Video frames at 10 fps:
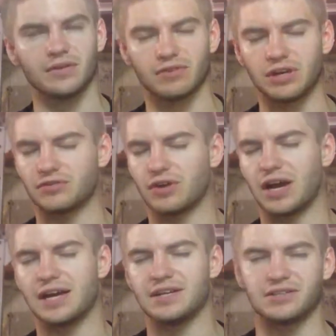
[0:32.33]
French
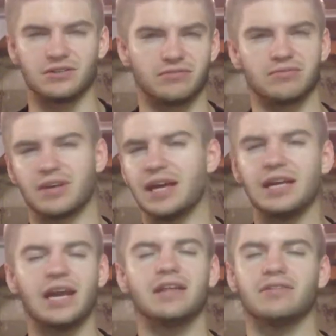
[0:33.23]
fries and
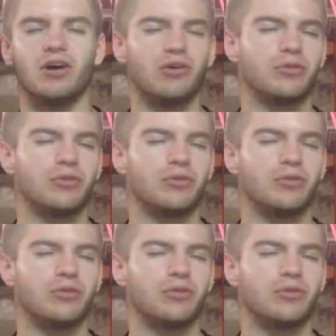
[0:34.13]
all